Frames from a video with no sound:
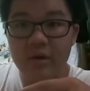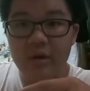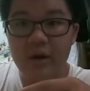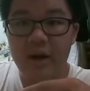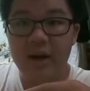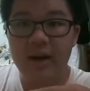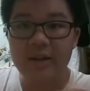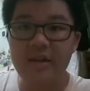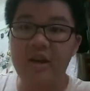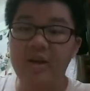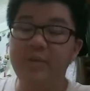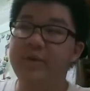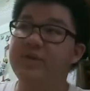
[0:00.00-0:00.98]
I like the
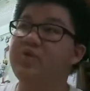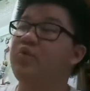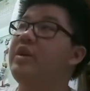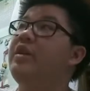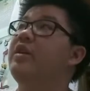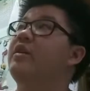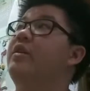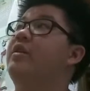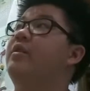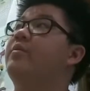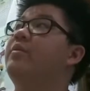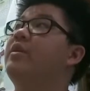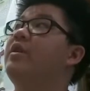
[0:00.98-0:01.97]
Impulse Wing Gundam.
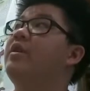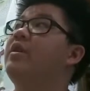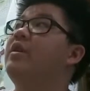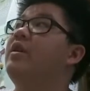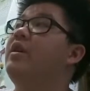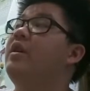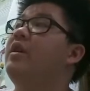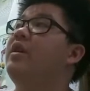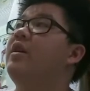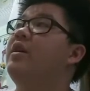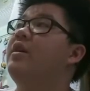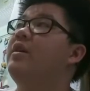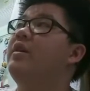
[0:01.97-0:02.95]

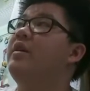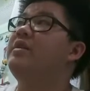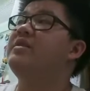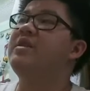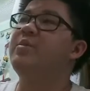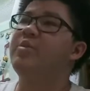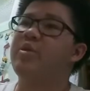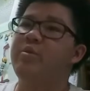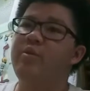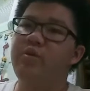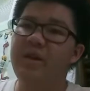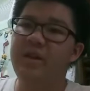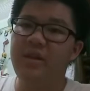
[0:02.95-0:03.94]
Is it the purple
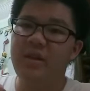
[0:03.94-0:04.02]
one?